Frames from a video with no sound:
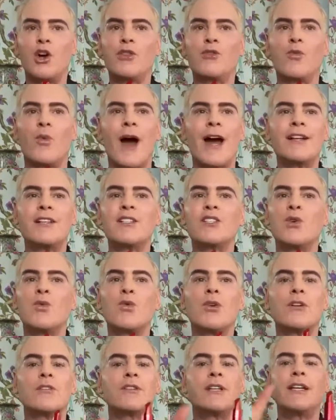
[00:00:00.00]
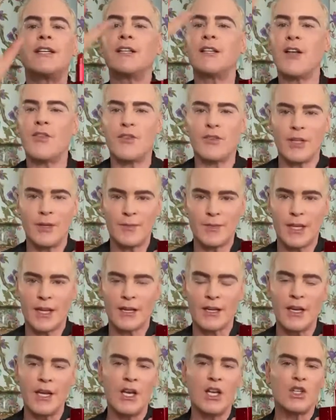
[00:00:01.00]
Why does the world need another
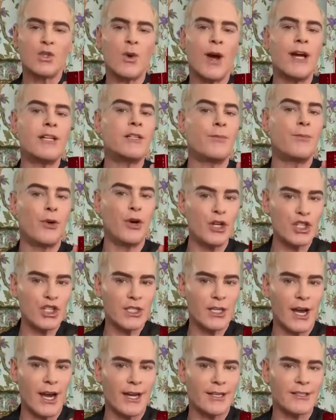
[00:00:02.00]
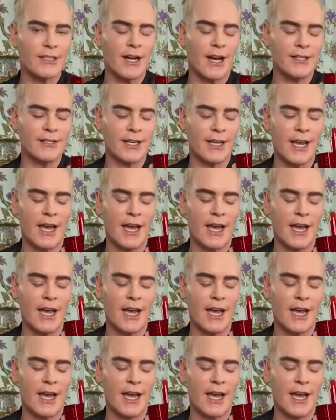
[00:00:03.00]
lipstick? So I had to push science, guys.